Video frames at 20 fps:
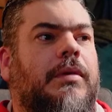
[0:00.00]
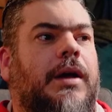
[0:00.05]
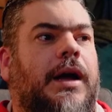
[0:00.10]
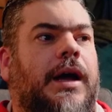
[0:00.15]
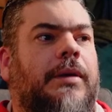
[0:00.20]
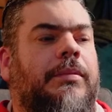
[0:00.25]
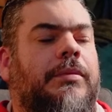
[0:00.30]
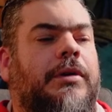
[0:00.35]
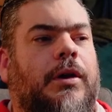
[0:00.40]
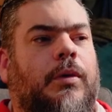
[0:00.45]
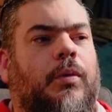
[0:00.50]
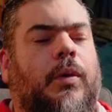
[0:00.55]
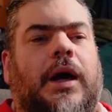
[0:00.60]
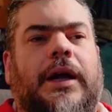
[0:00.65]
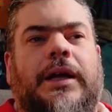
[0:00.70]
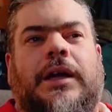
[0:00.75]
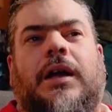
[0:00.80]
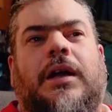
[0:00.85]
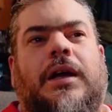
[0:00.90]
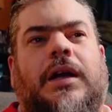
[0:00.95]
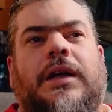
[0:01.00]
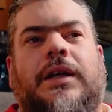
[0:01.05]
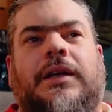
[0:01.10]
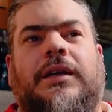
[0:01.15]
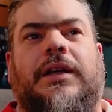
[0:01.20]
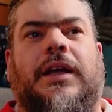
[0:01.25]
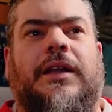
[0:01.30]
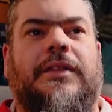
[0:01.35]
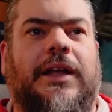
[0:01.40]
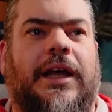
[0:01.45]
go, why can't I
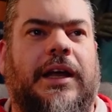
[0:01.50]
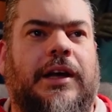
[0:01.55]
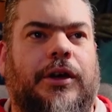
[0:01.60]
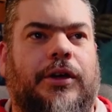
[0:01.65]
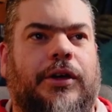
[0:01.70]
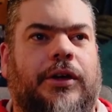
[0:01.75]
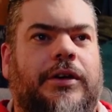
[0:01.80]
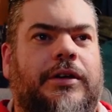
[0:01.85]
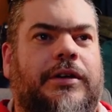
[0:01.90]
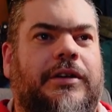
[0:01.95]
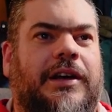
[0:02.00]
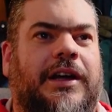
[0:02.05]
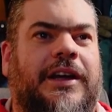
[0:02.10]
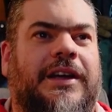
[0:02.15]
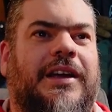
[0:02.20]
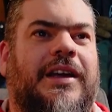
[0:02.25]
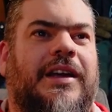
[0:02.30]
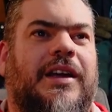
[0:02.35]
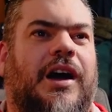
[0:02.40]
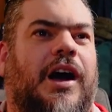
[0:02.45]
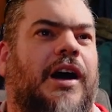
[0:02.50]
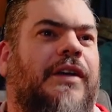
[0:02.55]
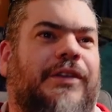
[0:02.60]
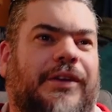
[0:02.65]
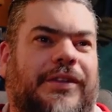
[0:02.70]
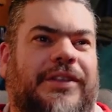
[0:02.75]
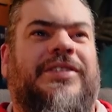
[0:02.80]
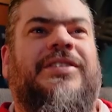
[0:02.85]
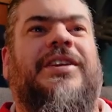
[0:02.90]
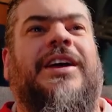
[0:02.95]
get that look? Like, I've
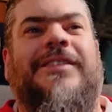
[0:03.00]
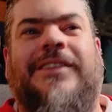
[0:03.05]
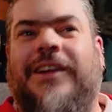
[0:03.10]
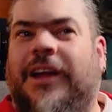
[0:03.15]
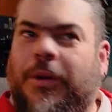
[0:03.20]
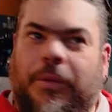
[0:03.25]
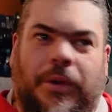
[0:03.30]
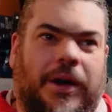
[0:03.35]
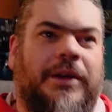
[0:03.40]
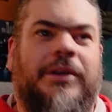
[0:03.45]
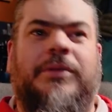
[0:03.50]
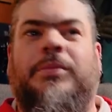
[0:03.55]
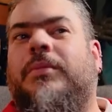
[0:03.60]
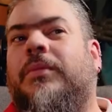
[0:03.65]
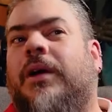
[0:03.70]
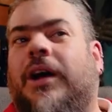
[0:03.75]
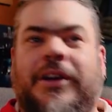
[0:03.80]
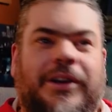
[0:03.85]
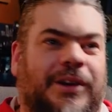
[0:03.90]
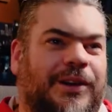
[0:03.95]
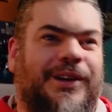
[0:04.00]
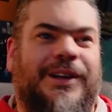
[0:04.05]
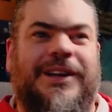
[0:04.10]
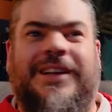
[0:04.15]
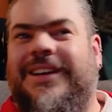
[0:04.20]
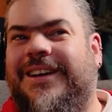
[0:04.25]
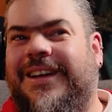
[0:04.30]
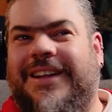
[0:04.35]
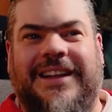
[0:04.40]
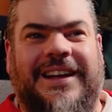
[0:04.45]
got the same LUT, why is mine not
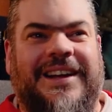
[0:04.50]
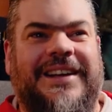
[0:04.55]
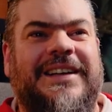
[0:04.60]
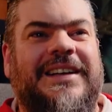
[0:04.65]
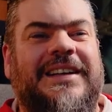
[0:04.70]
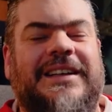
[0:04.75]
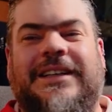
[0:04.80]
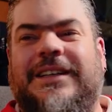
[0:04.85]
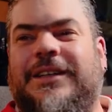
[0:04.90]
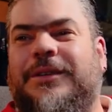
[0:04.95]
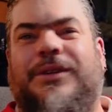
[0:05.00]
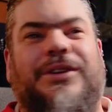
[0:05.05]
looking like that?